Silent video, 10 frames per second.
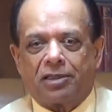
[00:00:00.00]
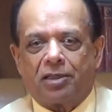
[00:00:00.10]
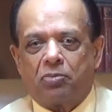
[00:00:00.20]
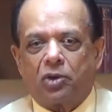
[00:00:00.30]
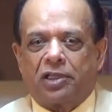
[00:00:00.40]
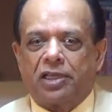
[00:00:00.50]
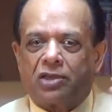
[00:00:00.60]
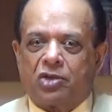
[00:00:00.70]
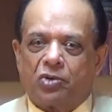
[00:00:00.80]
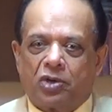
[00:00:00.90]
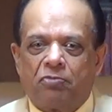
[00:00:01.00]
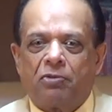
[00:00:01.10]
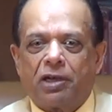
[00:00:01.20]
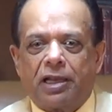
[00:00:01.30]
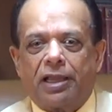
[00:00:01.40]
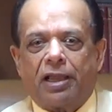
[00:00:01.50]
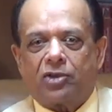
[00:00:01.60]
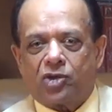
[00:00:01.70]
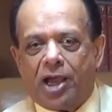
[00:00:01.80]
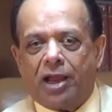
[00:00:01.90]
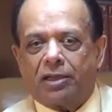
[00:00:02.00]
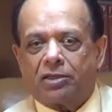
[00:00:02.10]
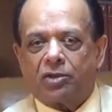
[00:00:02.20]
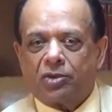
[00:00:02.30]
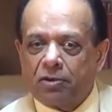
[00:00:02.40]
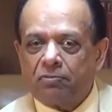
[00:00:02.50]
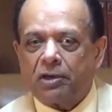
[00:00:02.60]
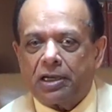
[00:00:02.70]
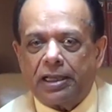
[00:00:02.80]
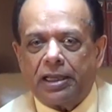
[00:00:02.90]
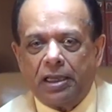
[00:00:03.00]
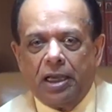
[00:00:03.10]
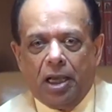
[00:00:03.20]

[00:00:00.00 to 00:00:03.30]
And the Buddhists do differently and Jainis do differently.